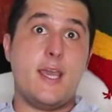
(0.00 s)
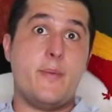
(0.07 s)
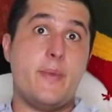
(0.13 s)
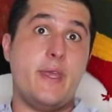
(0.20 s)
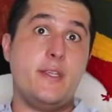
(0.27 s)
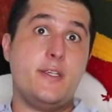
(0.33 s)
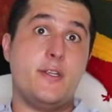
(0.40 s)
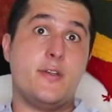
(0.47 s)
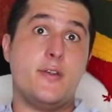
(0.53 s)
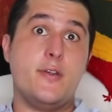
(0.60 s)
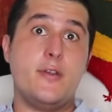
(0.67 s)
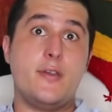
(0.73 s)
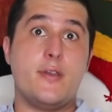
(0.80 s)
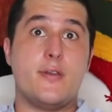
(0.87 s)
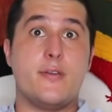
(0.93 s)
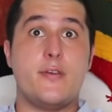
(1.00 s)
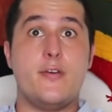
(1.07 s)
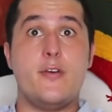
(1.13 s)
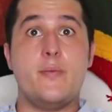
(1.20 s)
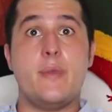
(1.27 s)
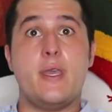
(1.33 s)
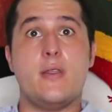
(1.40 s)
I mentioned earlier,
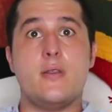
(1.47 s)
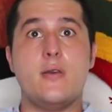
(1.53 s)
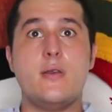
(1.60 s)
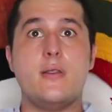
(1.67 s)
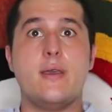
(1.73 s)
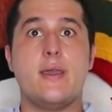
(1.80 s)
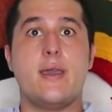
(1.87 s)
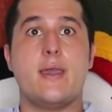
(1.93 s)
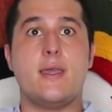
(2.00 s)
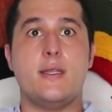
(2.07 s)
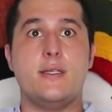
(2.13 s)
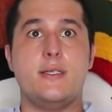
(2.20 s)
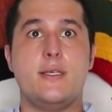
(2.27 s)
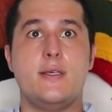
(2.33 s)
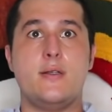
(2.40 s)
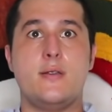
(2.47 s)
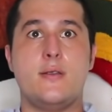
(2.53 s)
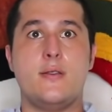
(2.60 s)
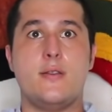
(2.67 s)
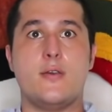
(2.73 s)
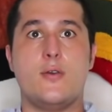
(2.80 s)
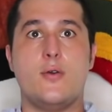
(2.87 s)
though it may look like I congealed
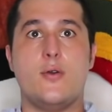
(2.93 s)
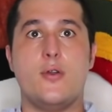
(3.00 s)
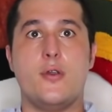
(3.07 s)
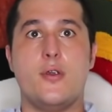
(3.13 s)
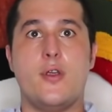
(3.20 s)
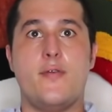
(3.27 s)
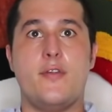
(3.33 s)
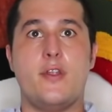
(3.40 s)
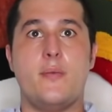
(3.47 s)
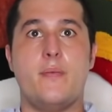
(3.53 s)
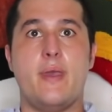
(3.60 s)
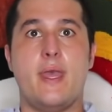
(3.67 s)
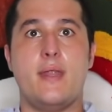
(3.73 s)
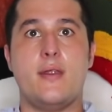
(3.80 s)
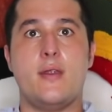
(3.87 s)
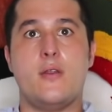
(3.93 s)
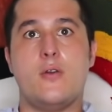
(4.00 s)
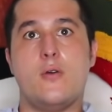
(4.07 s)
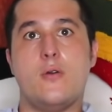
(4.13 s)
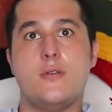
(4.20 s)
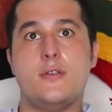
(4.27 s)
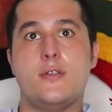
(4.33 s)
in the corner of an abandoned
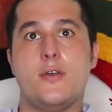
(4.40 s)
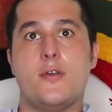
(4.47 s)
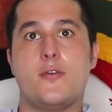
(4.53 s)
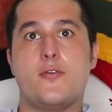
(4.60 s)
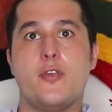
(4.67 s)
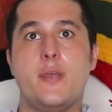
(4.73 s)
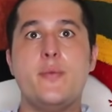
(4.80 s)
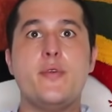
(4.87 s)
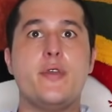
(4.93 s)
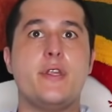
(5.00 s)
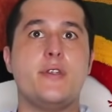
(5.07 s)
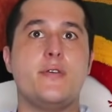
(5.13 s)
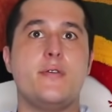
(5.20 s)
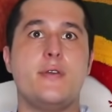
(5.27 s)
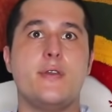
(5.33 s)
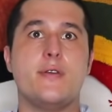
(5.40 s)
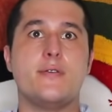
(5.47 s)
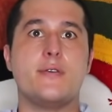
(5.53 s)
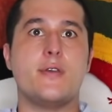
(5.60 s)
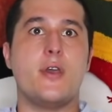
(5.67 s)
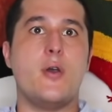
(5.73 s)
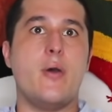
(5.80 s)
Cold Stone Creamery 2 years
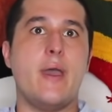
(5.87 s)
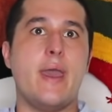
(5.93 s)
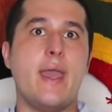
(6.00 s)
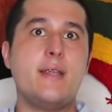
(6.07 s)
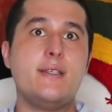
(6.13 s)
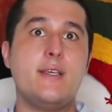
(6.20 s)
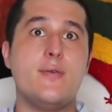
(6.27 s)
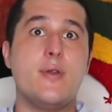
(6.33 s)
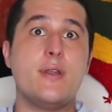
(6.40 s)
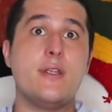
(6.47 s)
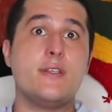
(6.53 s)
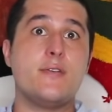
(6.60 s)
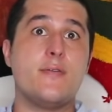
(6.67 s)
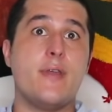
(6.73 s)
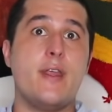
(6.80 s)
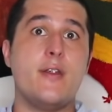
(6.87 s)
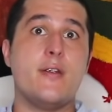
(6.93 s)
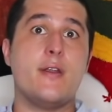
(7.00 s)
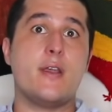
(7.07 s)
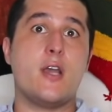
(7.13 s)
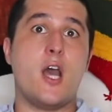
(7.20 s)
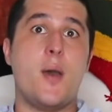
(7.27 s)
ago, I actually worked as a writer
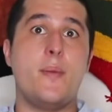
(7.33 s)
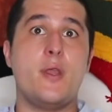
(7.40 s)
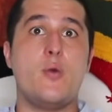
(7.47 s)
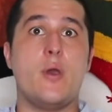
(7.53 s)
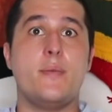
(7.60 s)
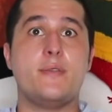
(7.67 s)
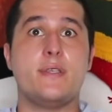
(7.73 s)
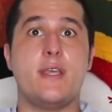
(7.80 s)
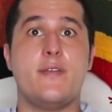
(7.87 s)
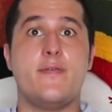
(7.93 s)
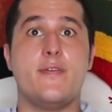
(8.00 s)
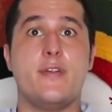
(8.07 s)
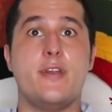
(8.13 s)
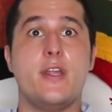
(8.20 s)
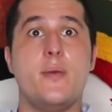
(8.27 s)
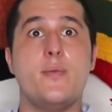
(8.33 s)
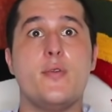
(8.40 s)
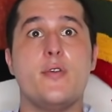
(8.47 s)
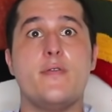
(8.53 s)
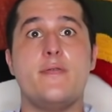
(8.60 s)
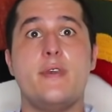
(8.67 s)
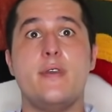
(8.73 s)
at a comedy website for a
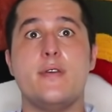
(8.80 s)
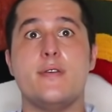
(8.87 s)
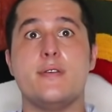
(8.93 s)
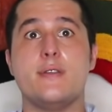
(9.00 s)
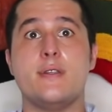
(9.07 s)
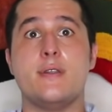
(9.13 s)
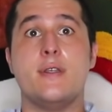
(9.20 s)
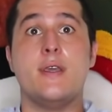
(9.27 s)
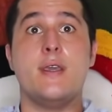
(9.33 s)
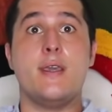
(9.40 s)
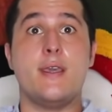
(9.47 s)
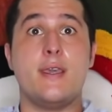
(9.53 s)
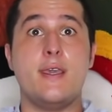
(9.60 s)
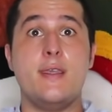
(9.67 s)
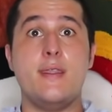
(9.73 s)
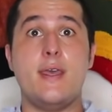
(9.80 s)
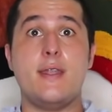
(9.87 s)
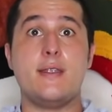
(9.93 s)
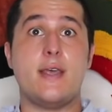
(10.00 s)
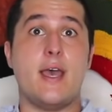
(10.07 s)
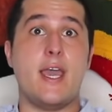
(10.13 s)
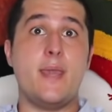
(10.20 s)
number of years, and in
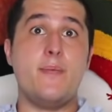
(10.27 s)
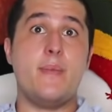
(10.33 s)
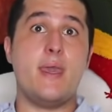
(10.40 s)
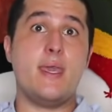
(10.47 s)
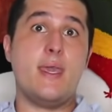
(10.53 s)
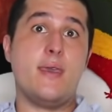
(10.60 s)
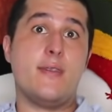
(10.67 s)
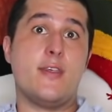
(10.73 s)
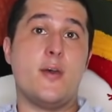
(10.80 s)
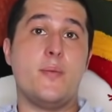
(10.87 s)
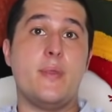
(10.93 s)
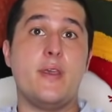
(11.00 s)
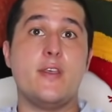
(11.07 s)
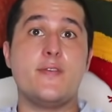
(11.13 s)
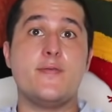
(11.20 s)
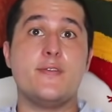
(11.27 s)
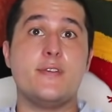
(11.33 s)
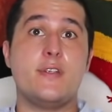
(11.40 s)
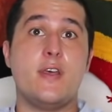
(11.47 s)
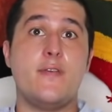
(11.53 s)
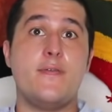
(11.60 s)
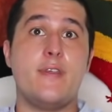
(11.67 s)
that time, making thumbnails for
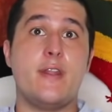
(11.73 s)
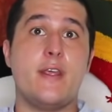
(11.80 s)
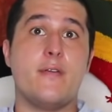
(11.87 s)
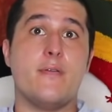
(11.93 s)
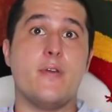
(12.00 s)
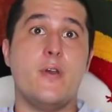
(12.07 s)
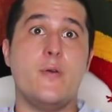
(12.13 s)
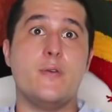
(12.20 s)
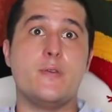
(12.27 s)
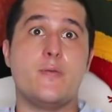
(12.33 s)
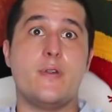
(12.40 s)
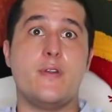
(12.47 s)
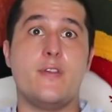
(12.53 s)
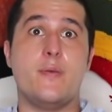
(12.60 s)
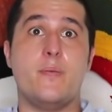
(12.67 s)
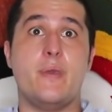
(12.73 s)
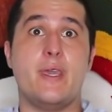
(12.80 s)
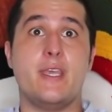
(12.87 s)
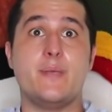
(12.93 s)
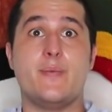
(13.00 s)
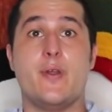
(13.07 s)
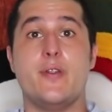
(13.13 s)
stuff that I wrote was one of the
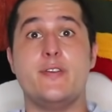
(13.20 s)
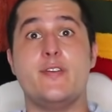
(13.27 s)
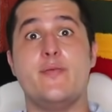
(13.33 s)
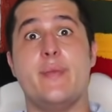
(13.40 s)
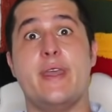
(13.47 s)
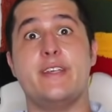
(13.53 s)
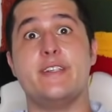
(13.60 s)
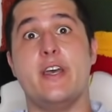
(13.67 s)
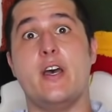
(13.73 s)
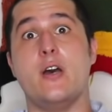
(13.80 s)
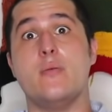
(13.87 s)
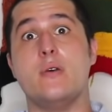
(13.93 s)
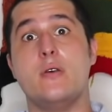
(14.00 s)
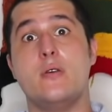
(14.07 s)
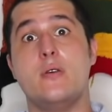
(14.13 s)
biggest parts of my job.